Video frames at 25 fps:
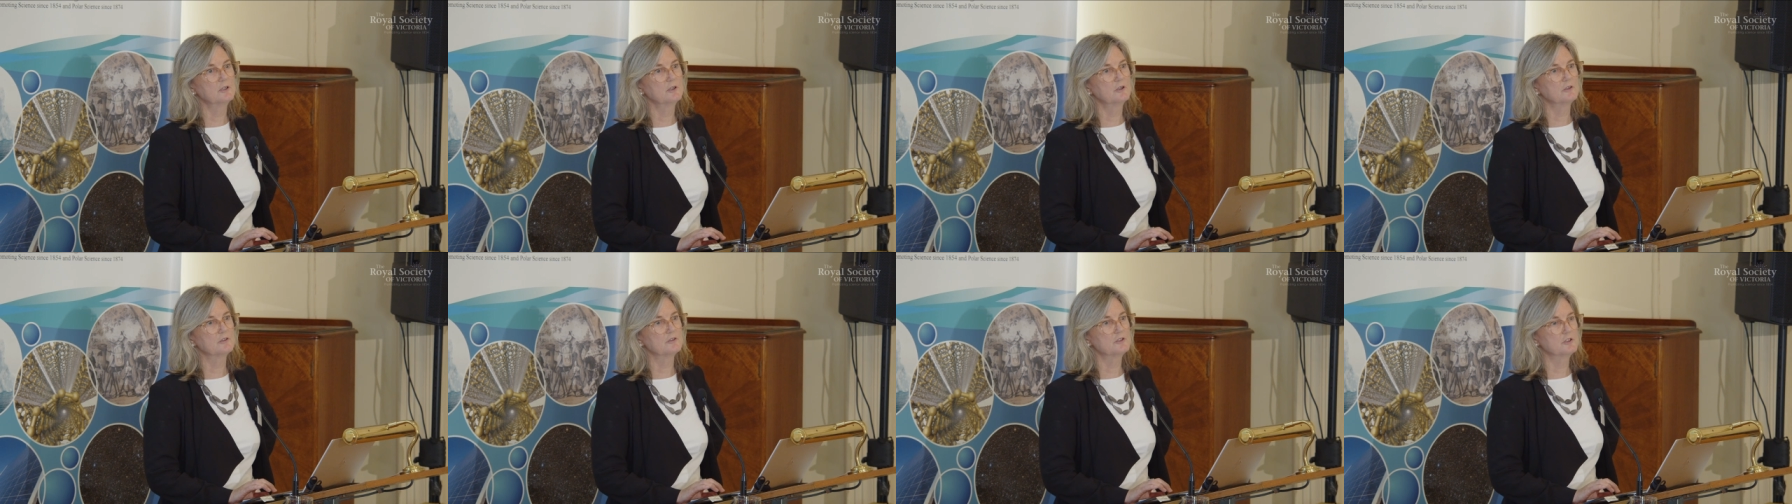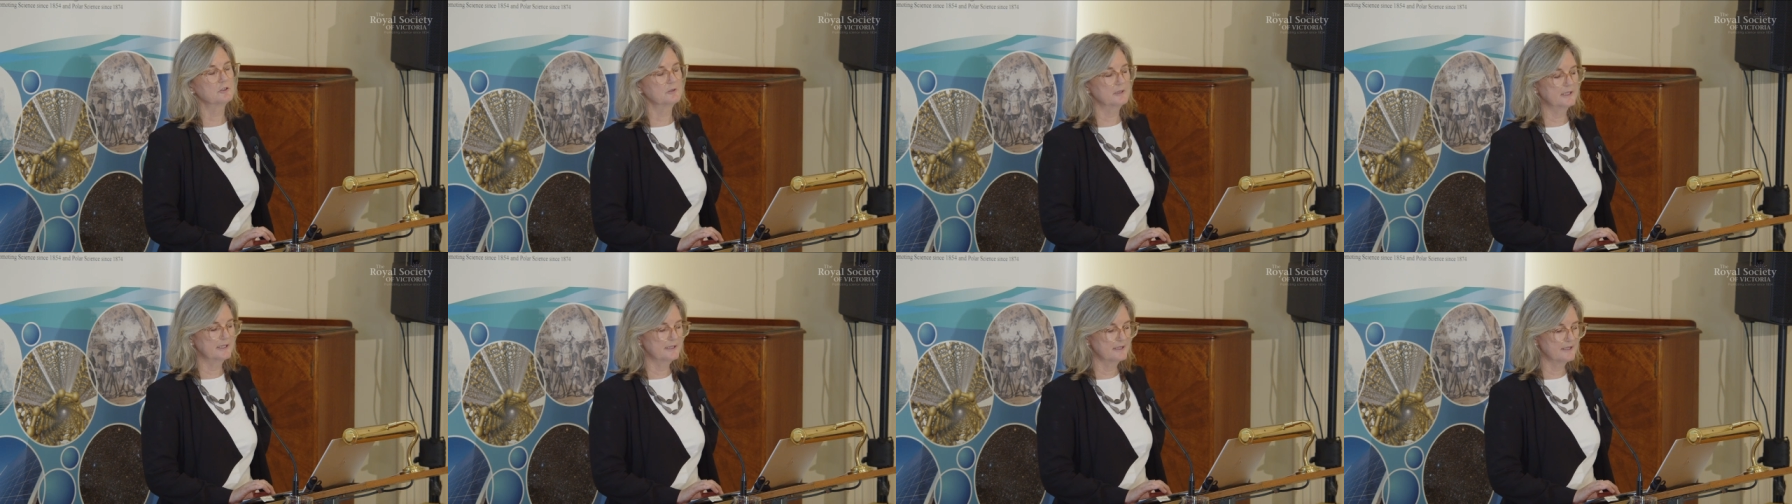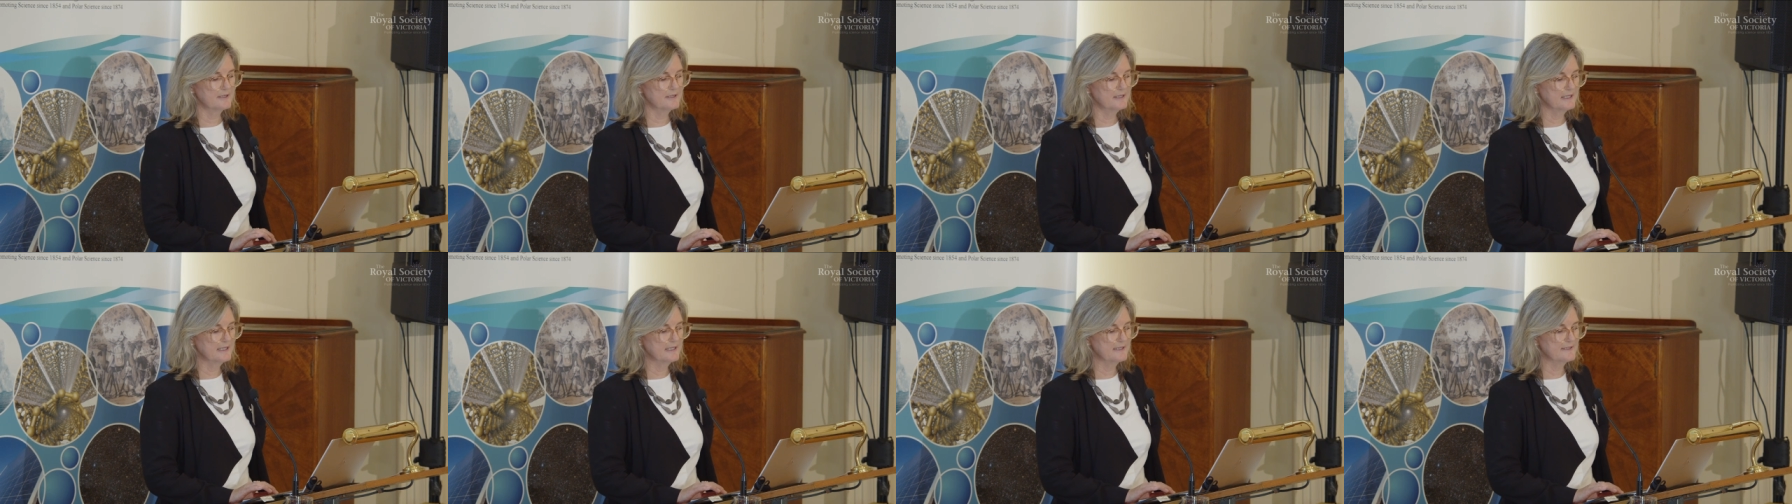not doing
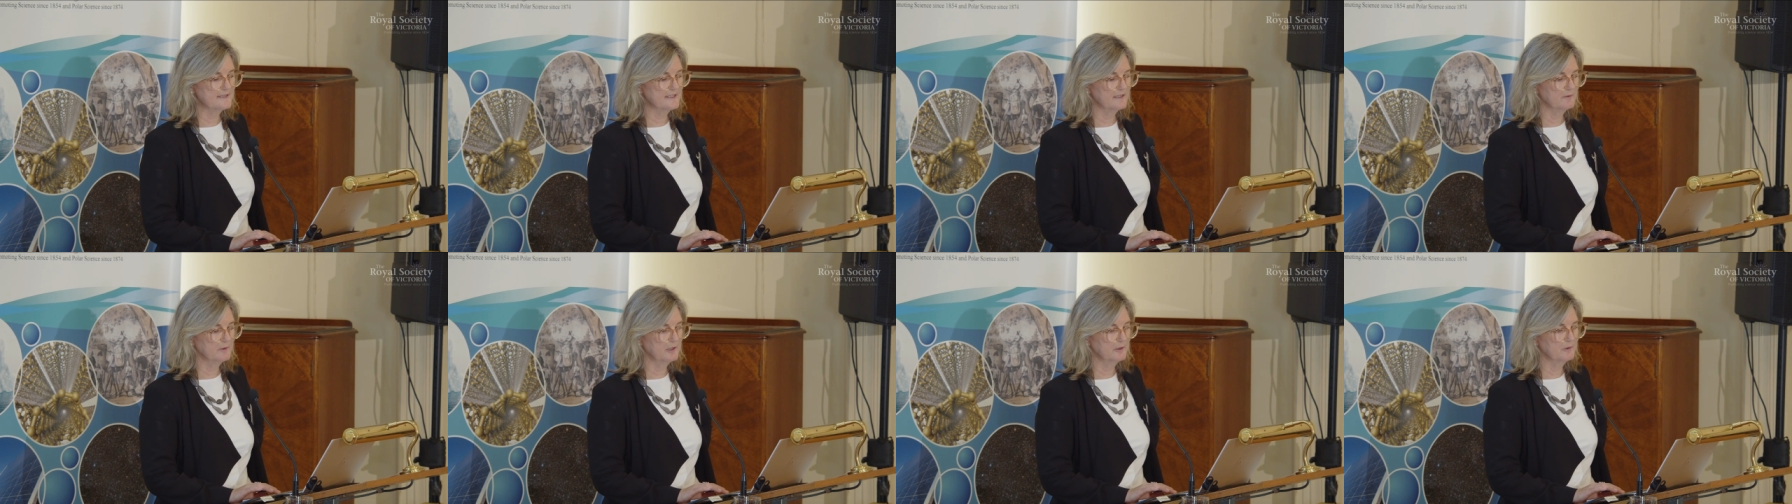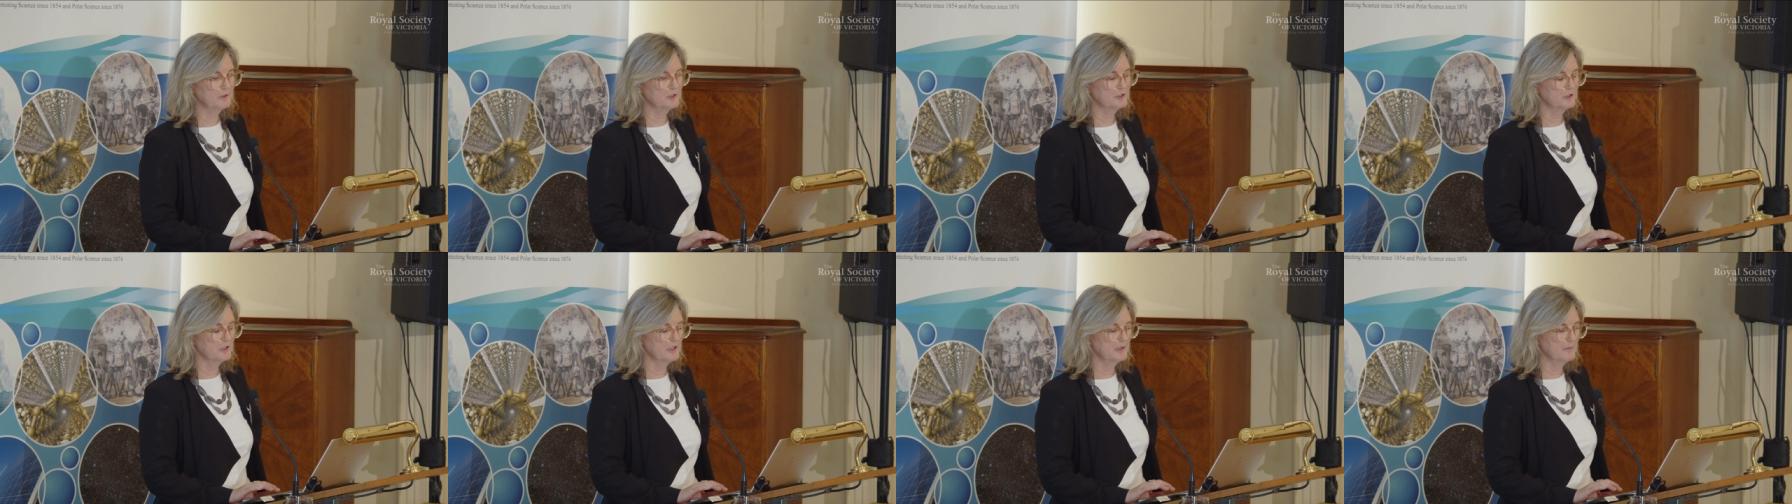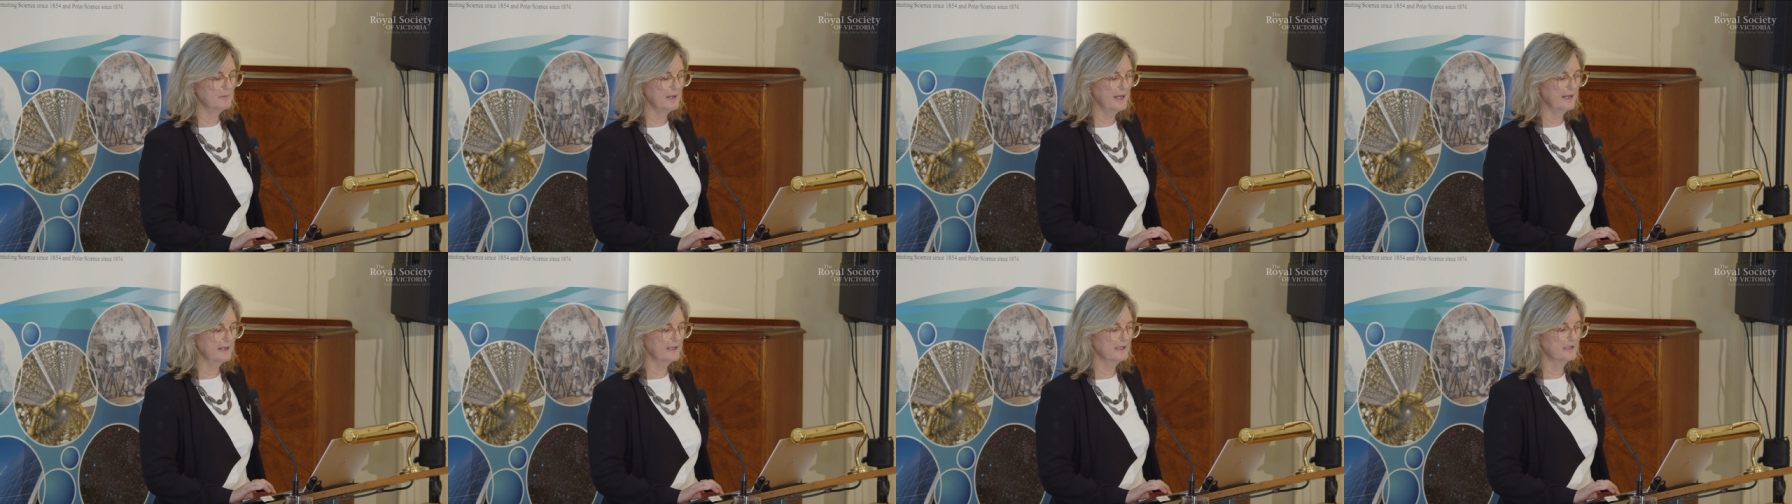the things that we were
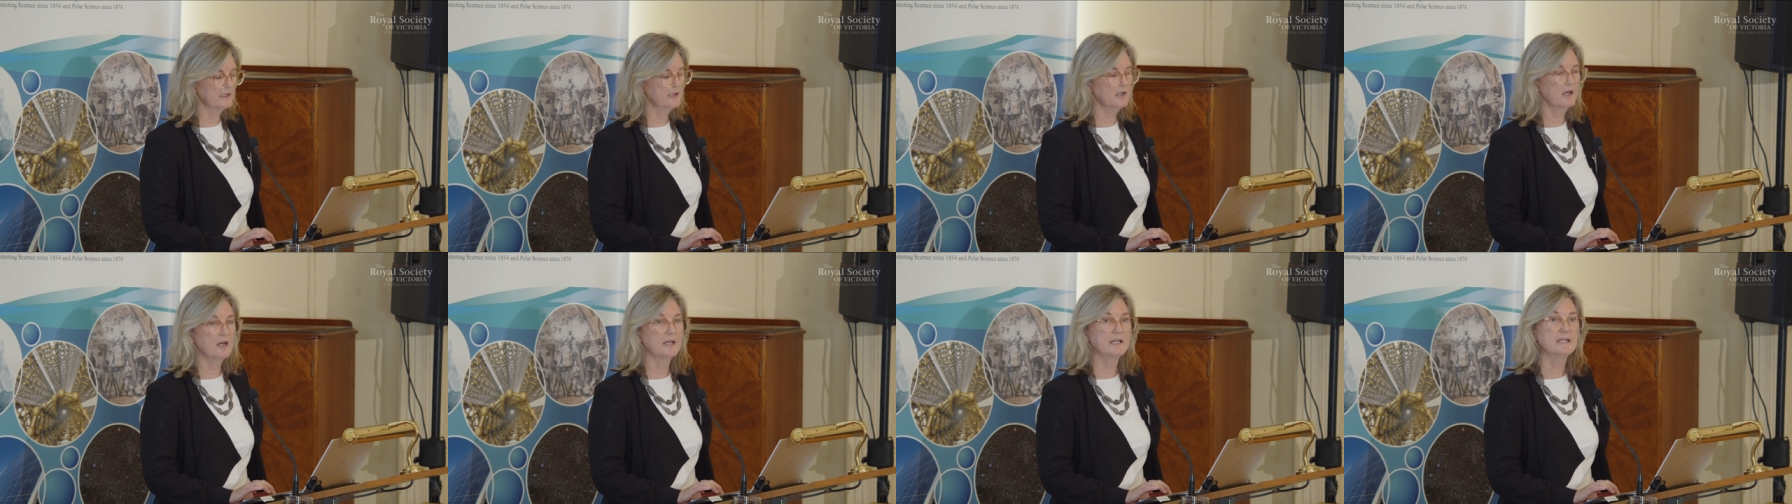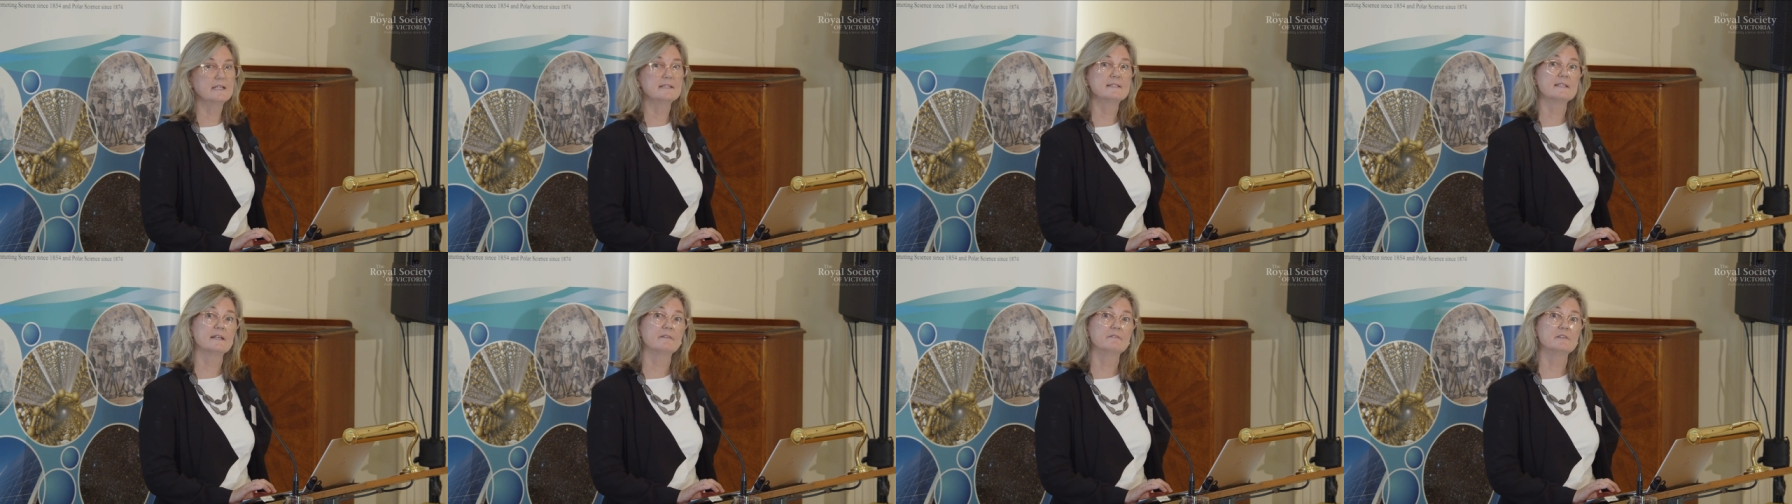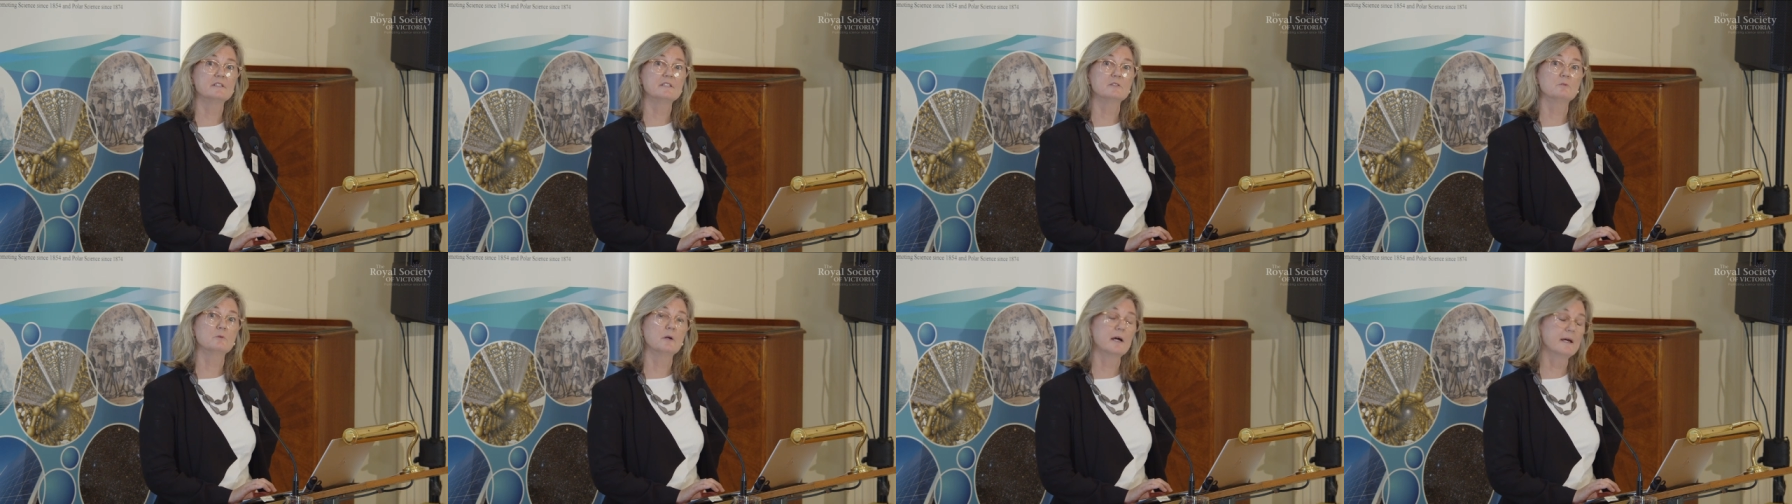doing back in
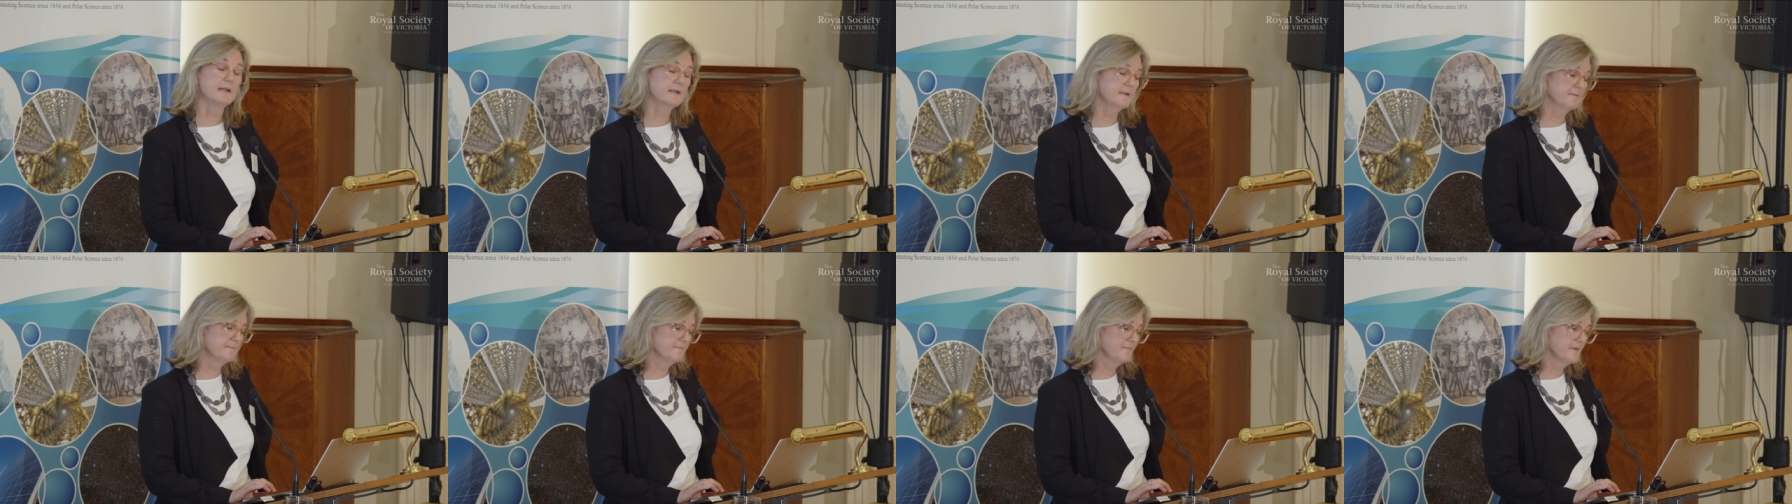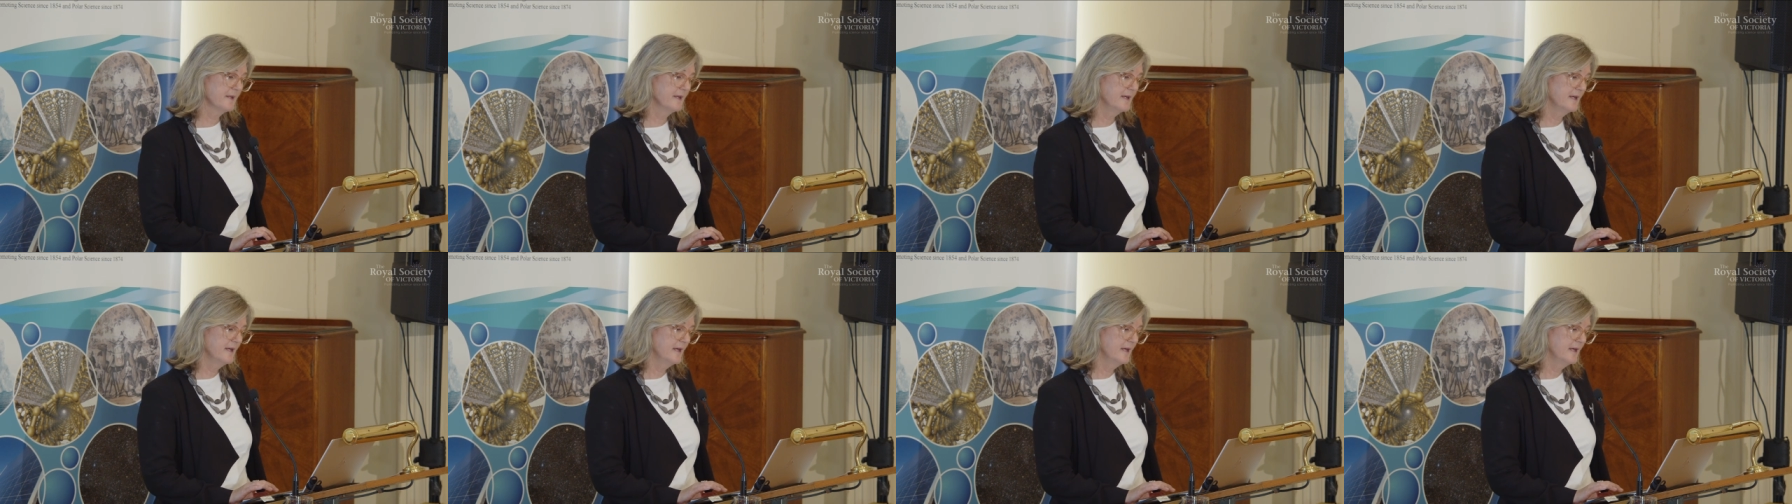1971.